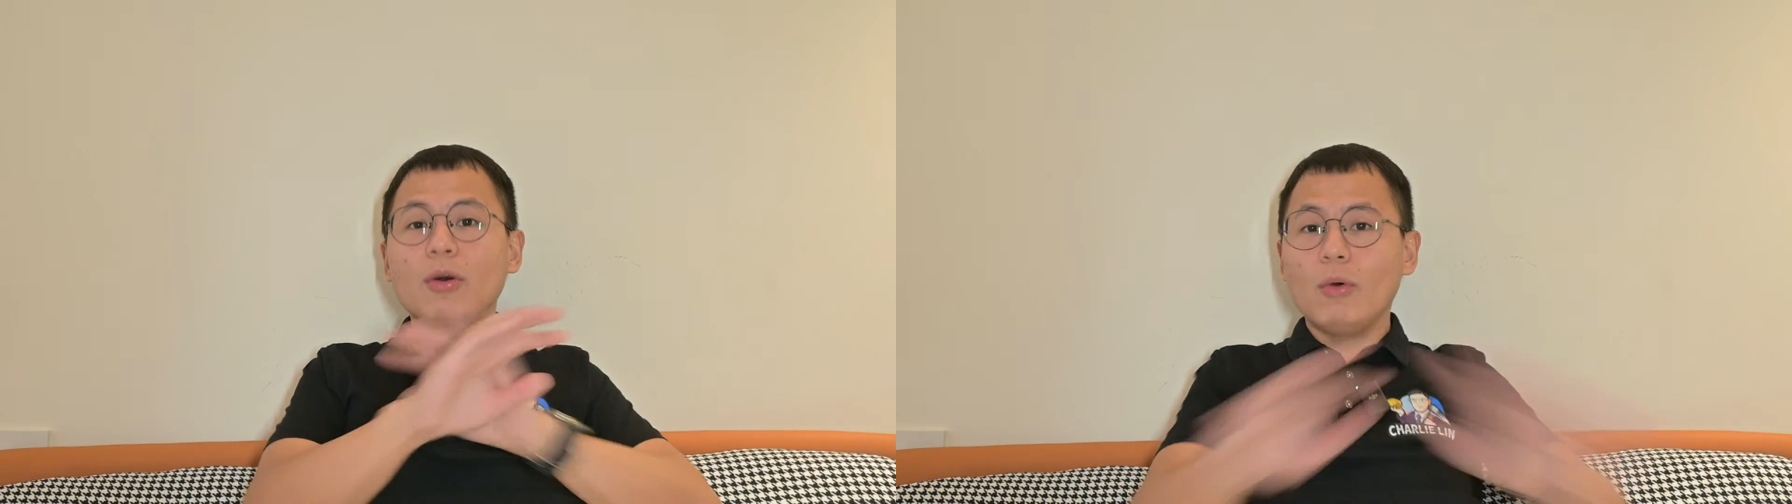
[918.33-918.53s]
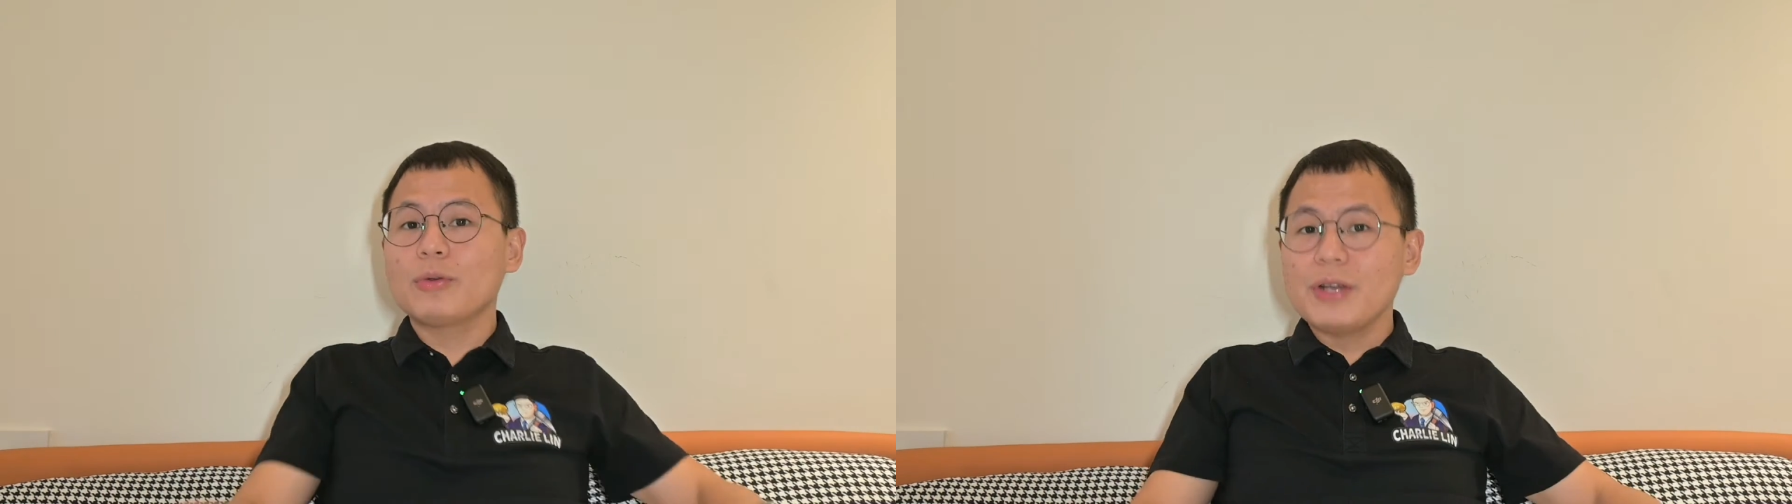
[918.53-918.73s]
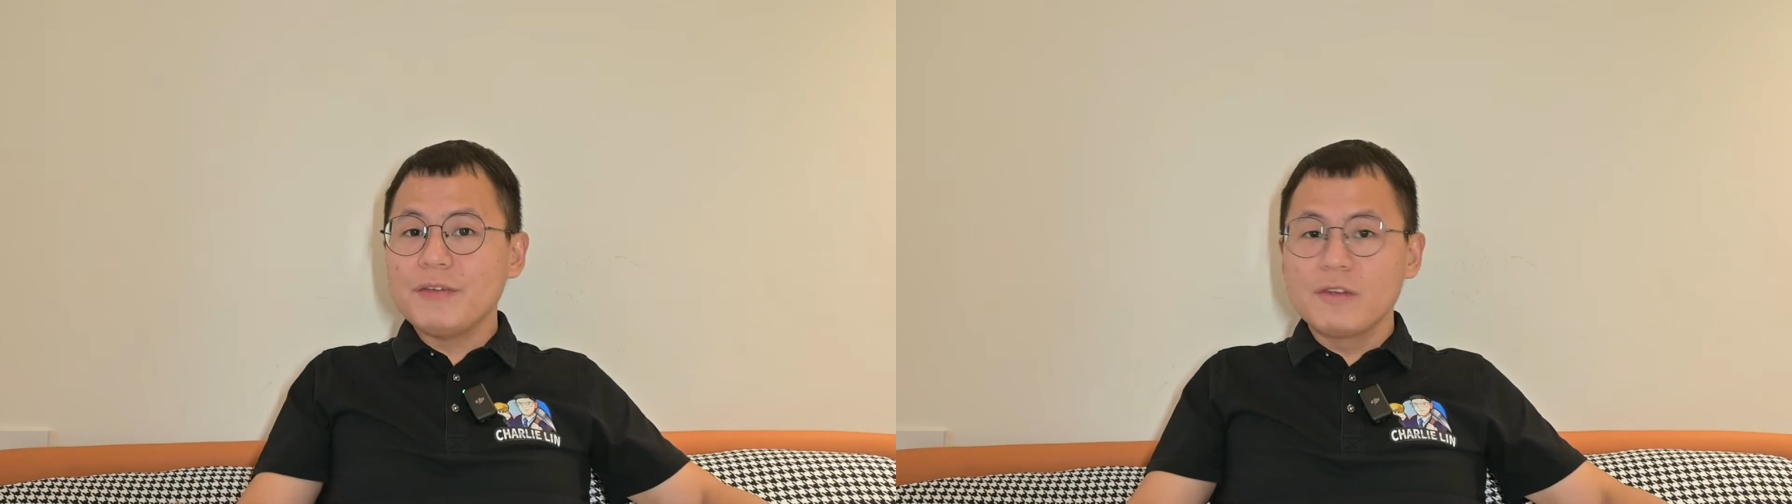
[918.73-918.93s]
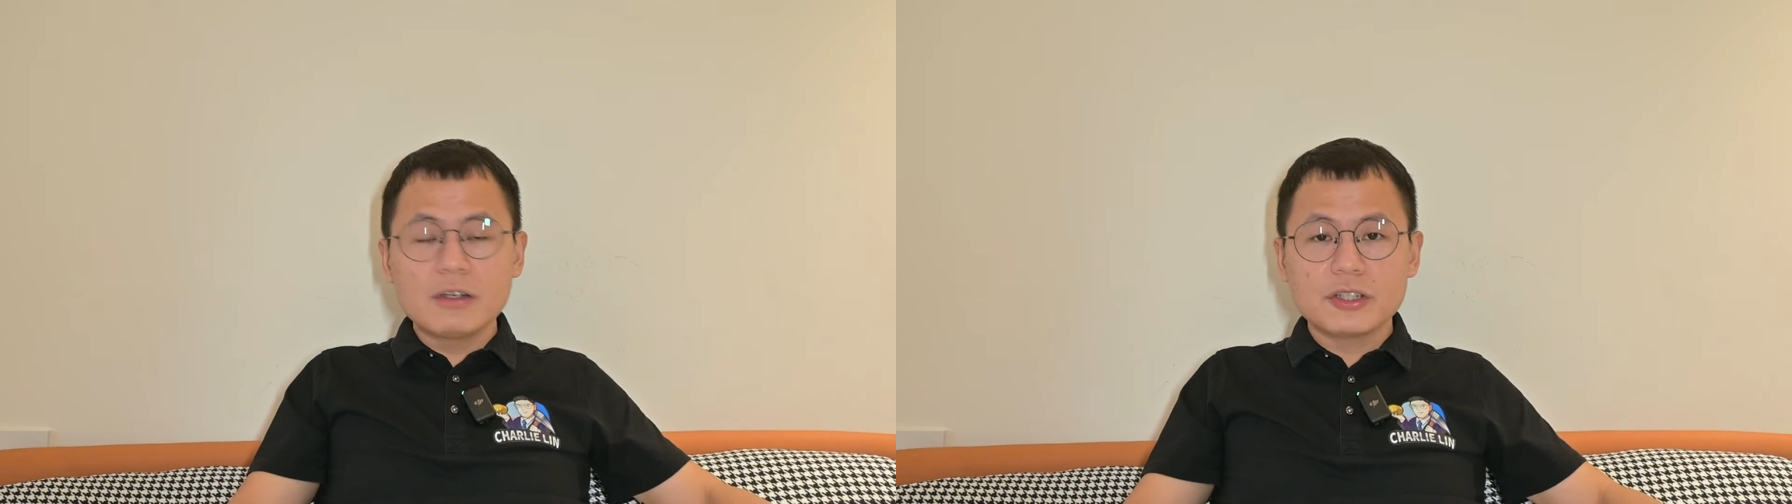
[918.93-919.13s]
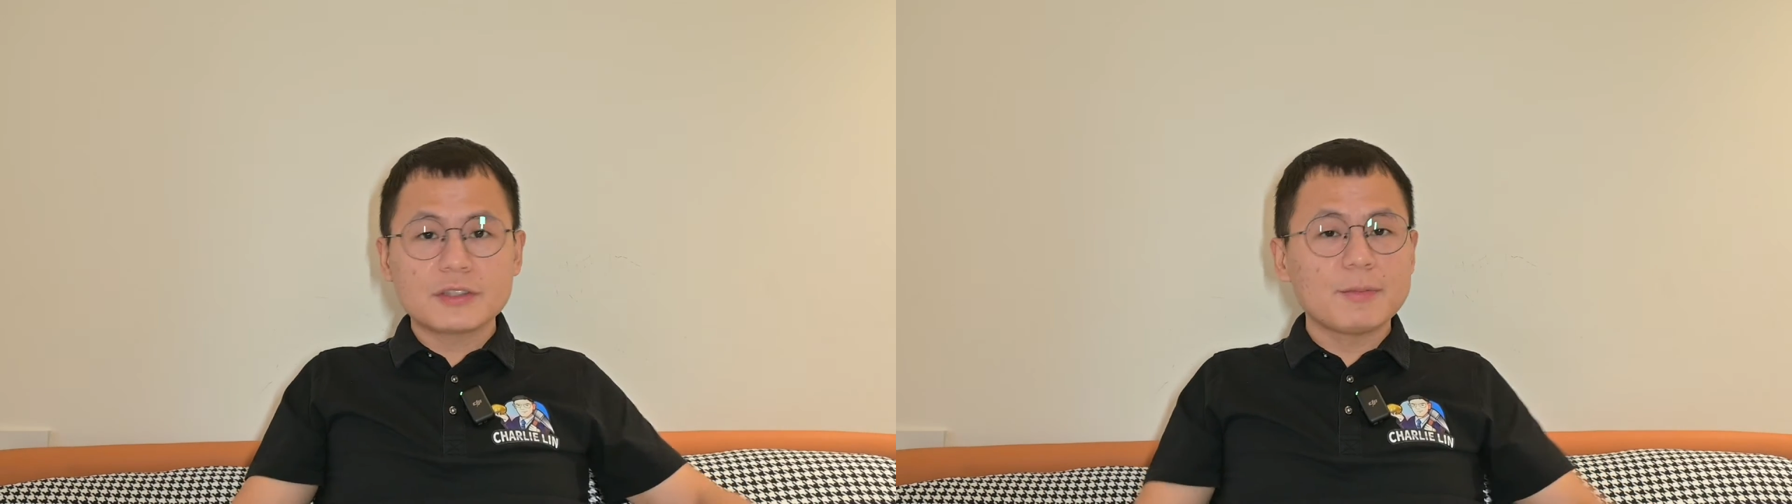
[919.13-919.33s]
ordering
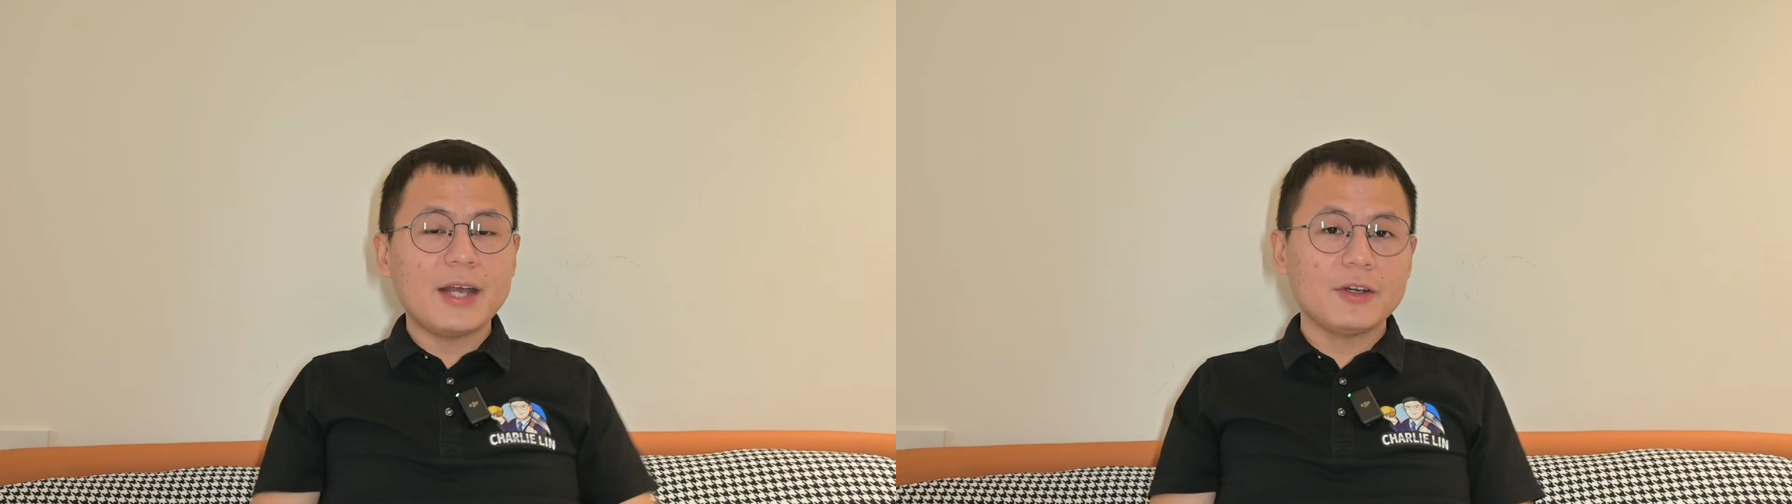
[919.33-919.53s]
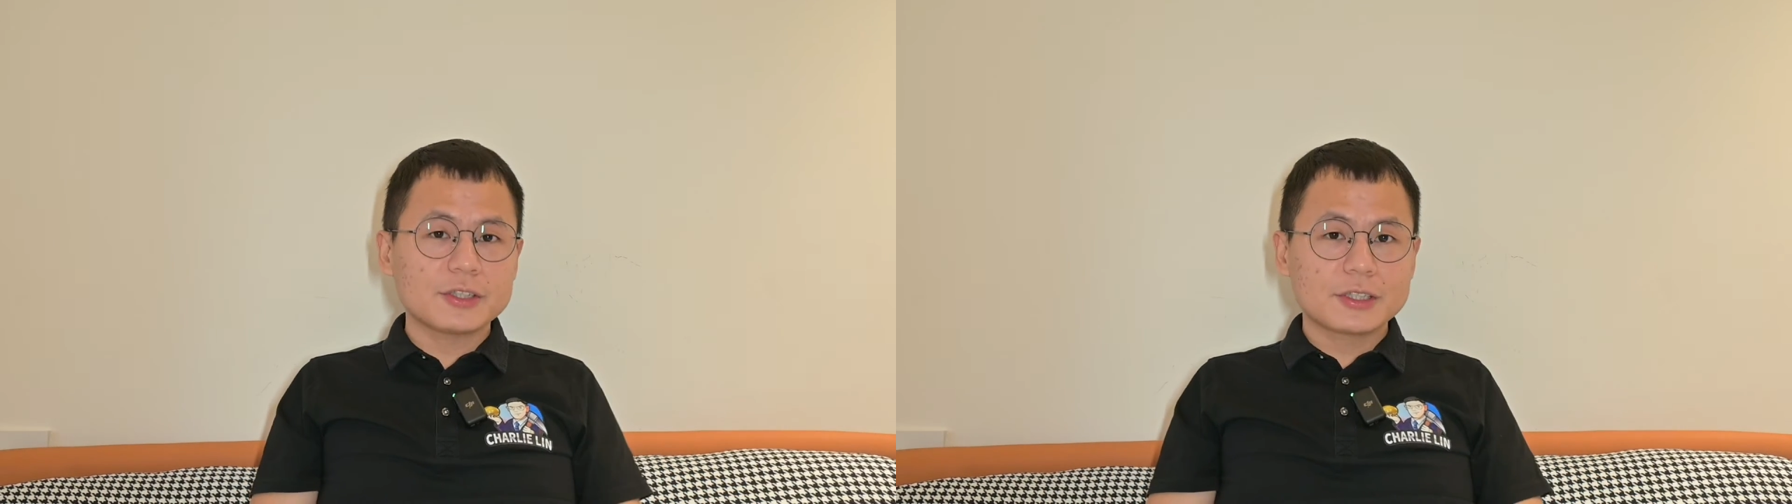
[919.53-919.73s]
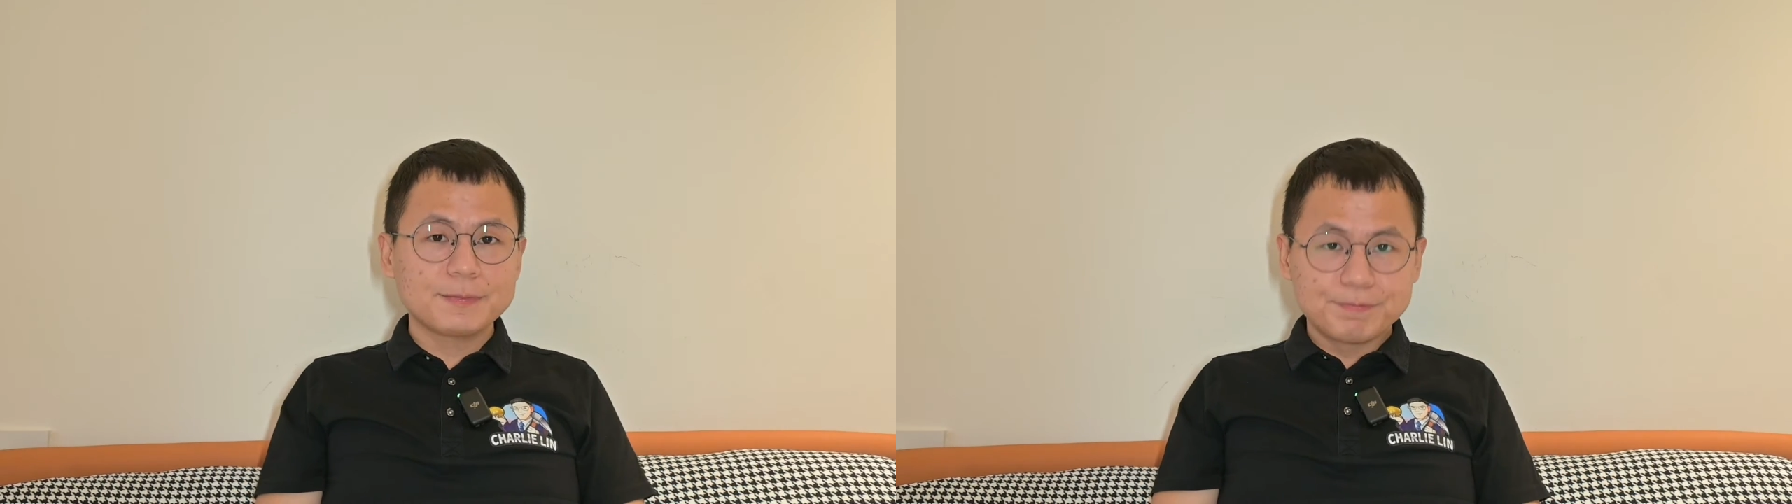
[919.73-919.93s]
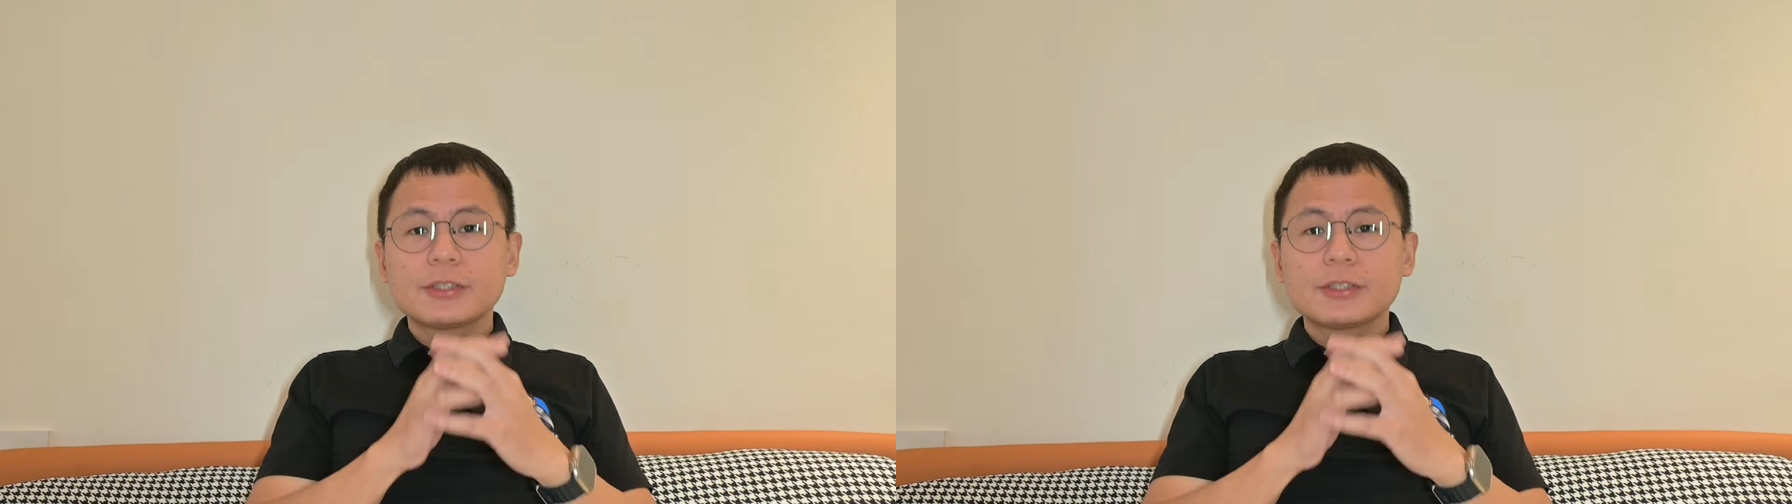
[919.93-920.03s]
futures miners.